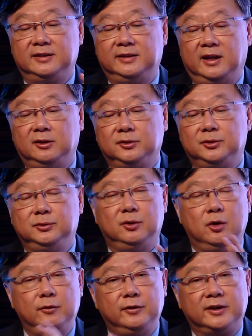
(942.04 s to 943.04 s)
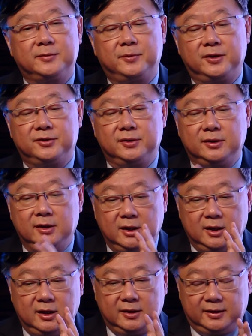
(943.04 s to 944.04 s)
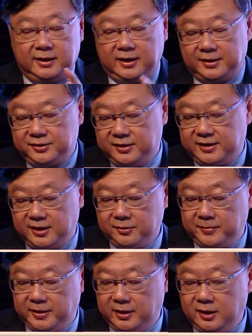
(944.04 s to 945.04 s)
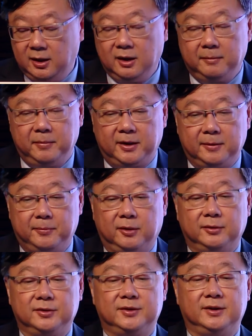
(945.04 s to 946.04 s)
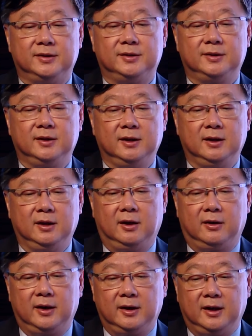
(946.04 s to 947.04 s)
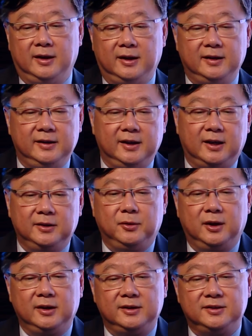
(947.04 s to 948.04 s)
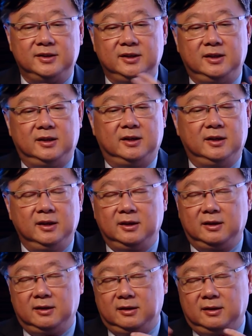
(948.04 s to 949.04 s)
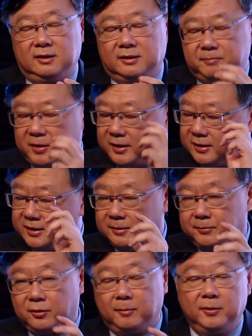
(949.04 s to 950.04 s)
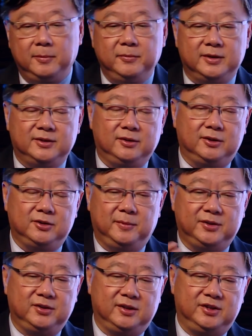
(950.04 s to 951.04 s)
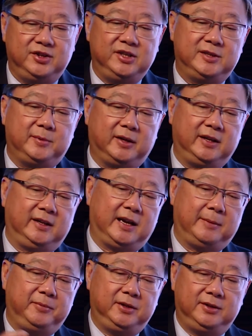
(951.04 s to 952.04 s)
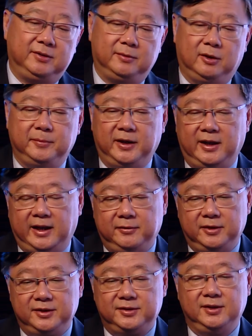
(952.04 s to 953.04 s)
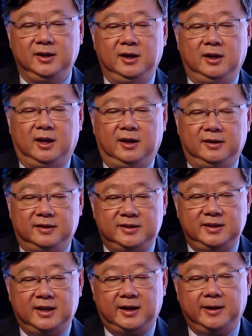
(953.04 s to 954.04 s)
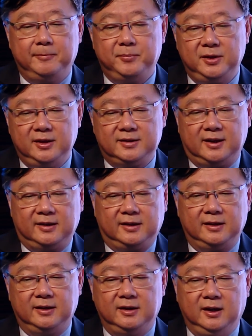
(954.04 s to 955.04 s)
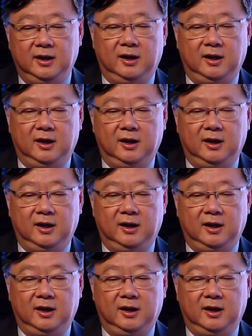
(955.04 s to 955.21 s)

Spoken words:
NAL2 overexpression, they actually tend to be better prognosis, all right? And then the other one is apparently the problem is not so much in the genes, but in the epigenomic areas, and the CIMP is another